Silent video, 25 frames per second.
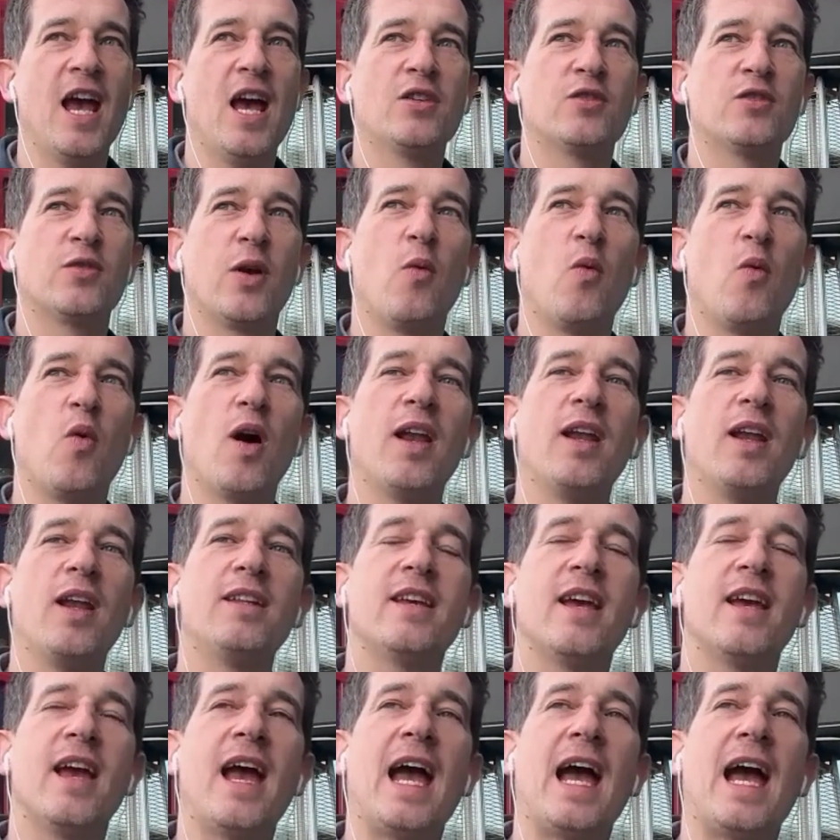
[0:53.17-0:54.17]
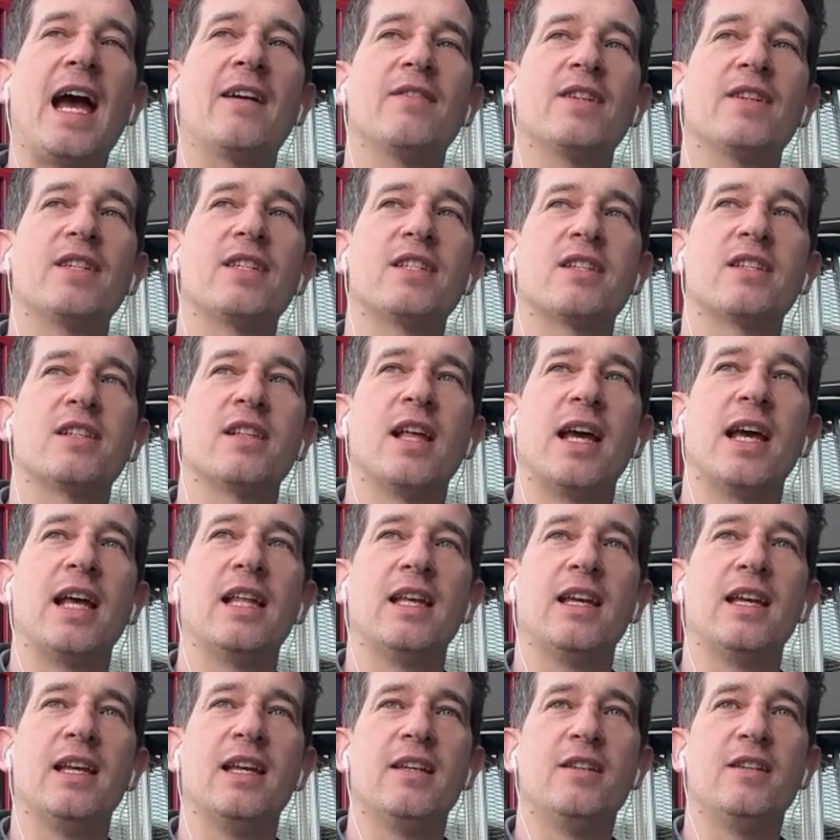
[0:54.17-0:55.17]
So I wanted to have a
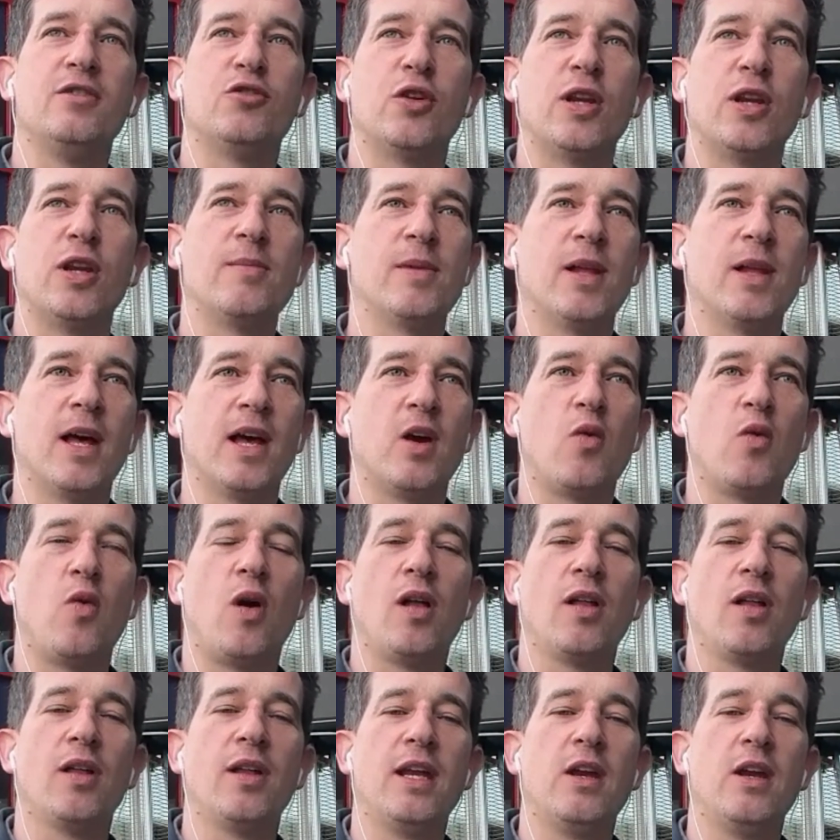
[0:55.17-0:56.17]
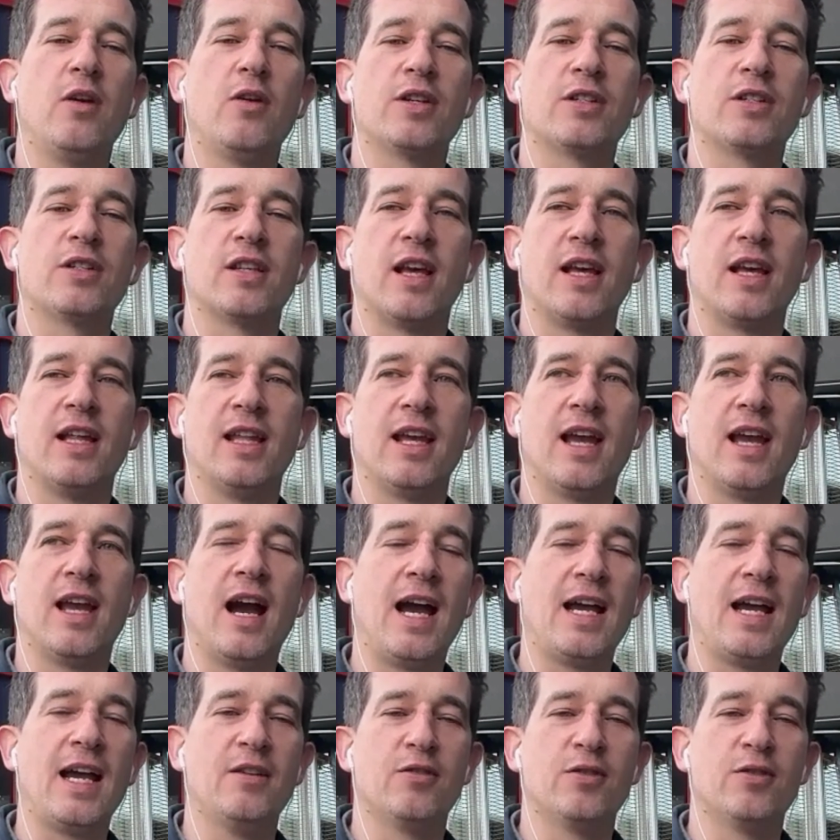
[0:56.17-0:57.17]
slightly dreamlike quality or a slightly
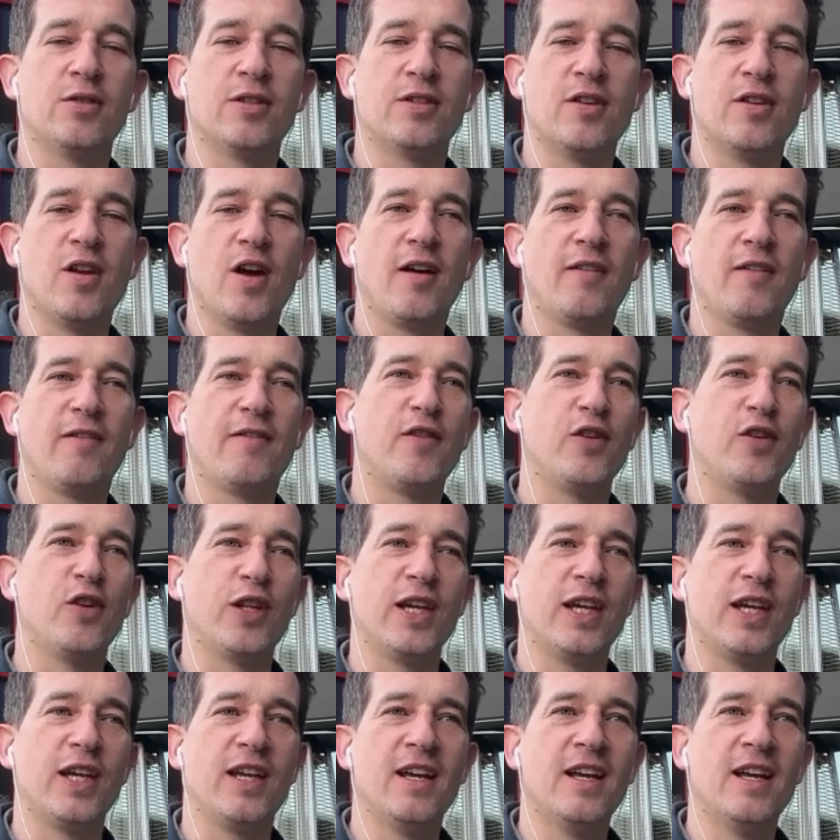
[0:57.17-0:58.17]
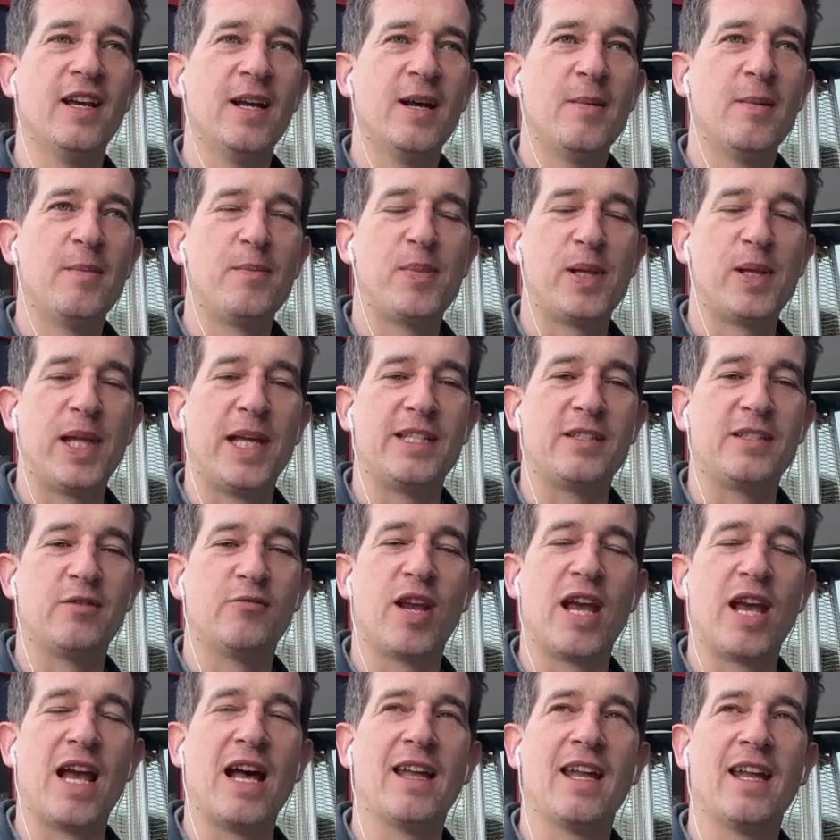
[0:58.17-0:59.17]
heightened, not fully placed in
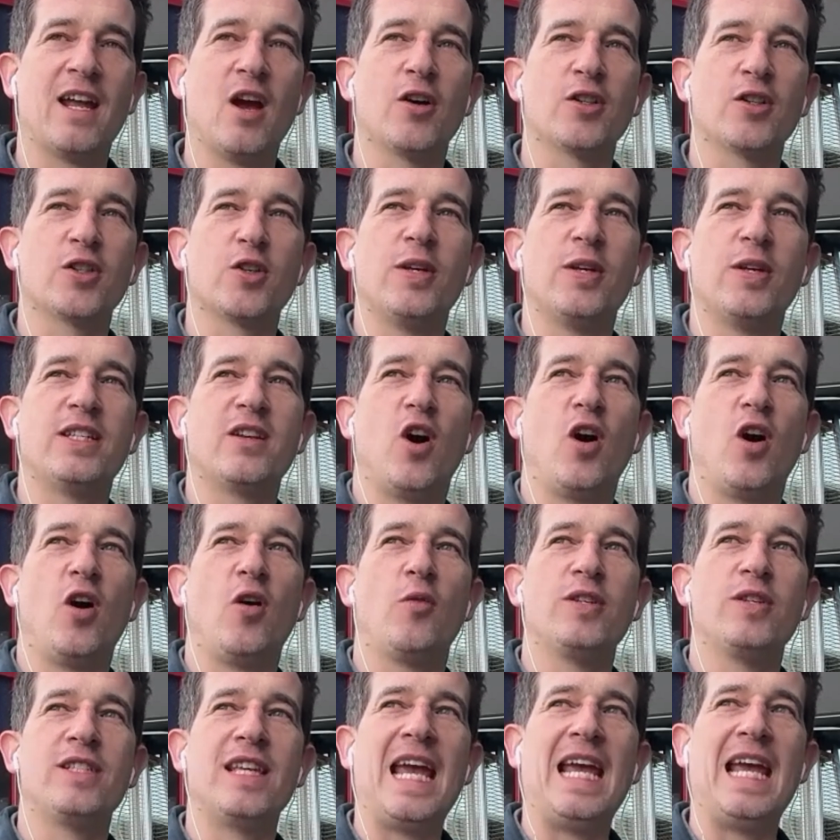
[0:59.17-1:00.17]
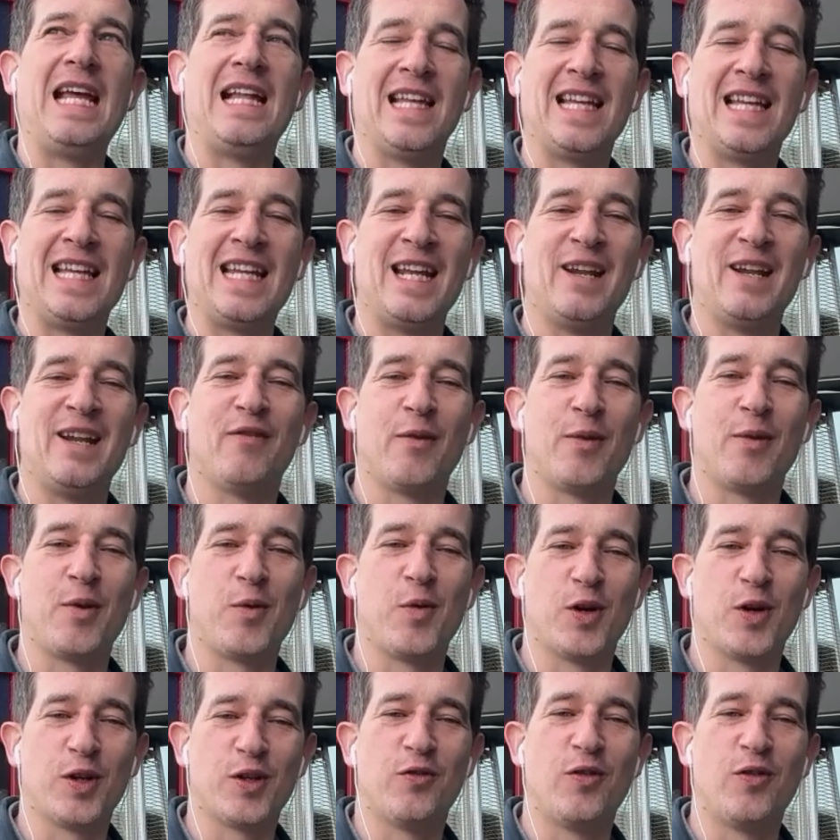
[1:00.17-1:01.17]
reality. Also, he's always alienated from the
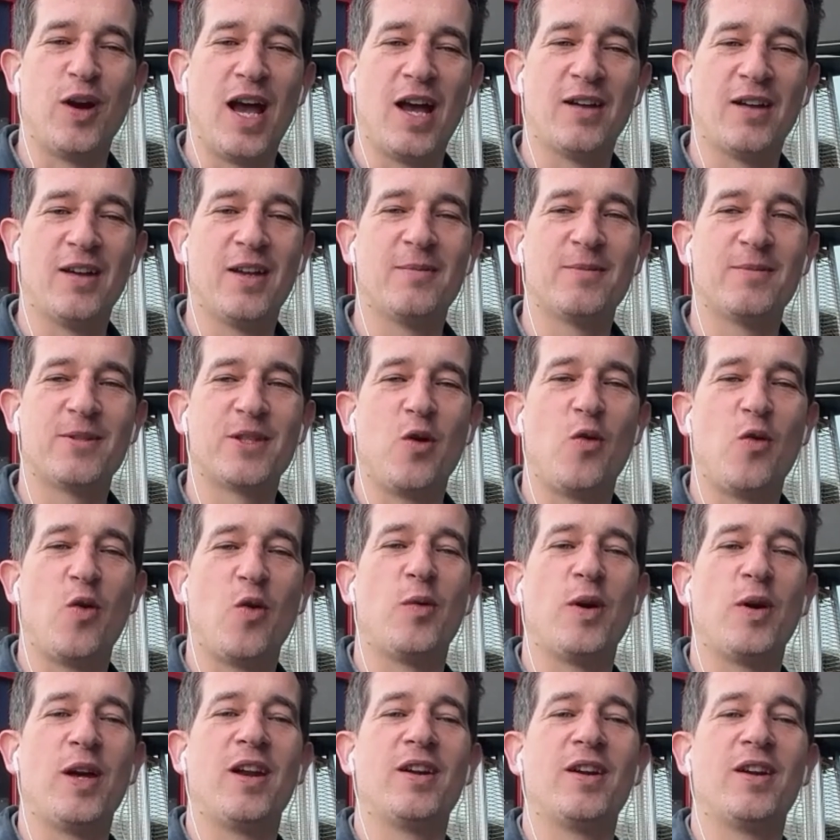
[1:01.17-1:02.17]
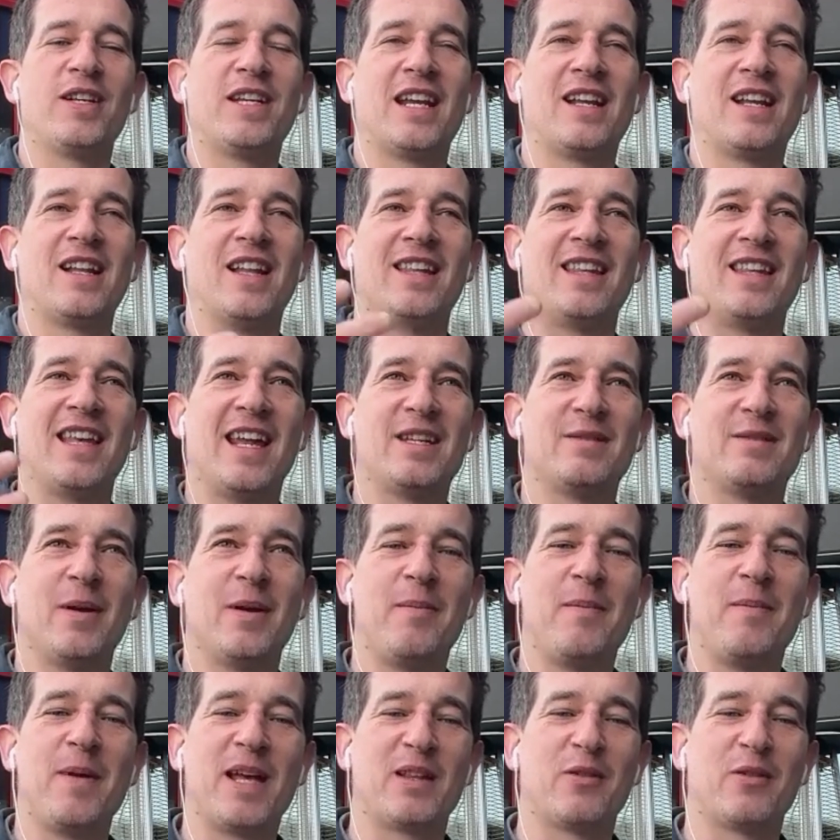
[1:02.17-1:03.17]
world around him. So one way to articulate that
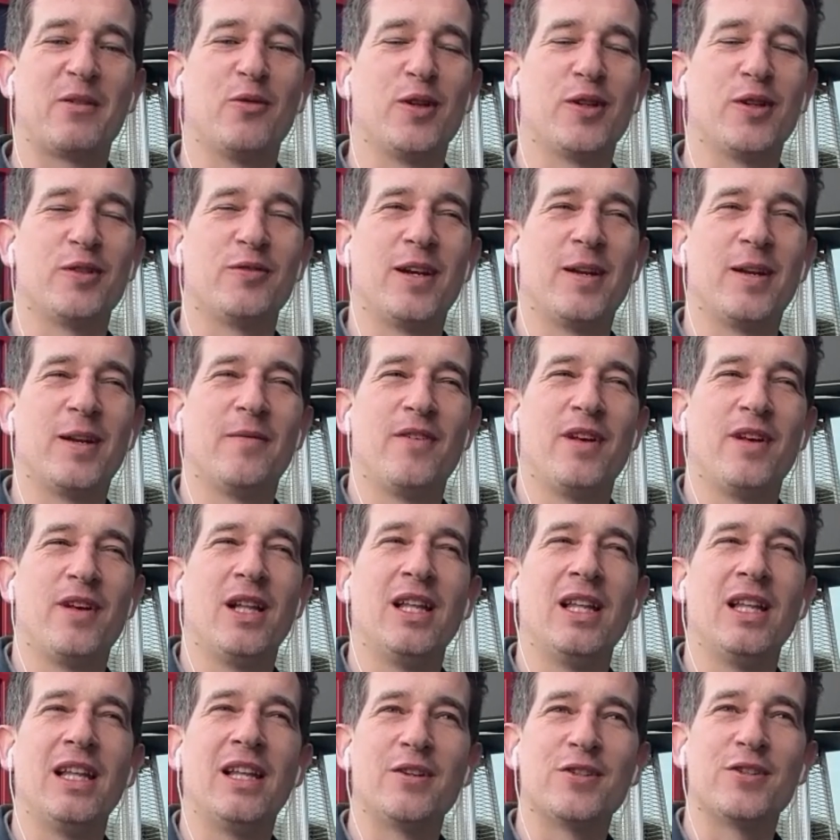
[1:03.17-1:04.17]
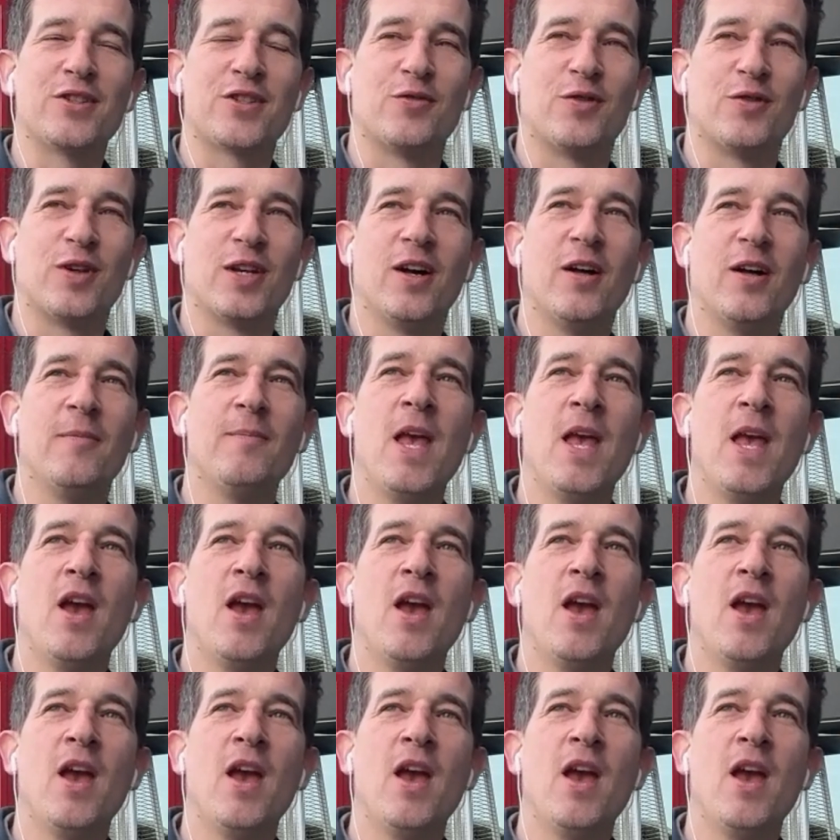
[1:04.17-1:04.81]
making the world around him feel a little surreal.